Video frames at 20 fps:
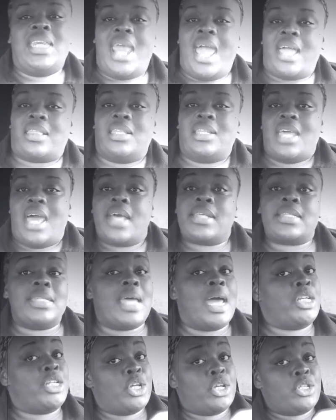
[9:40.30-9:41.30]
connect the dots,
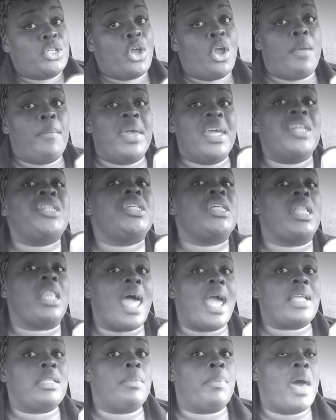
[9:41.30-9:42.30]
not just urban. Do you
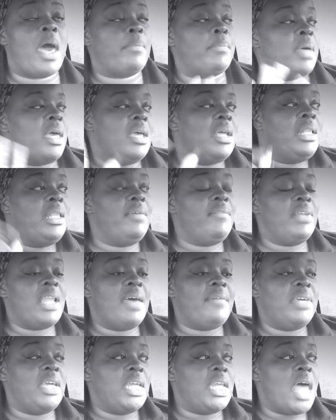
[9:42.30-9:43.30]
like the pop? Living
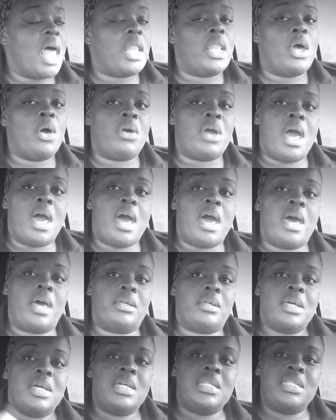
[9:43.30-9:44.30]
la vida loca.
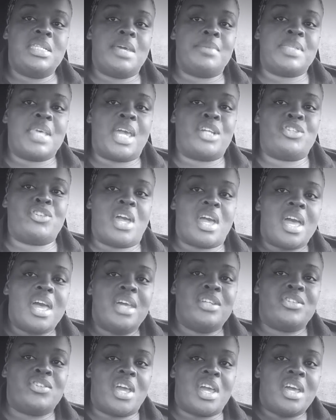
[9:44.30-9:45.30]
Dumps like a trap.
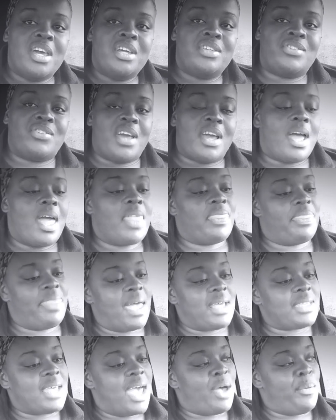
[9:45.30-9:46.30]

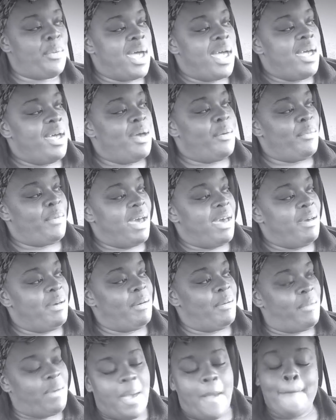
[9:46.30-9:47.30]
Guys like what?
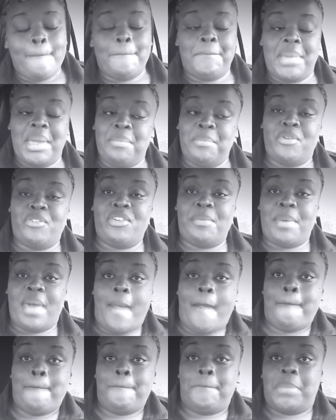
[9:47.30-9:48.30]
Baby, move your
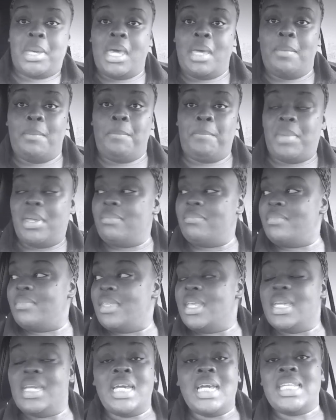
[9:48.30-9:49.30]
back. What?
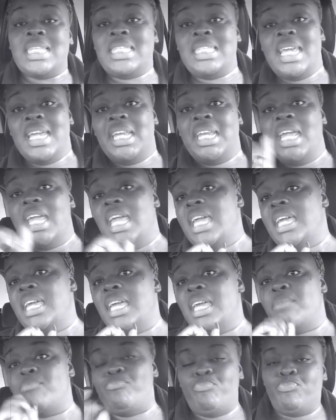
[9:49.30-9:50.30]
Sing it
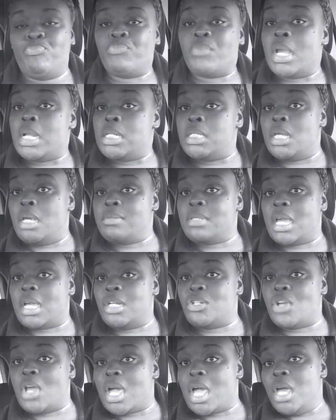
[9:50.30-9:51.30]
again. Dumps
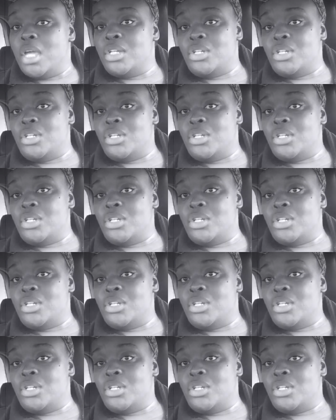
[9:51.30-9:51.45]
like a trap.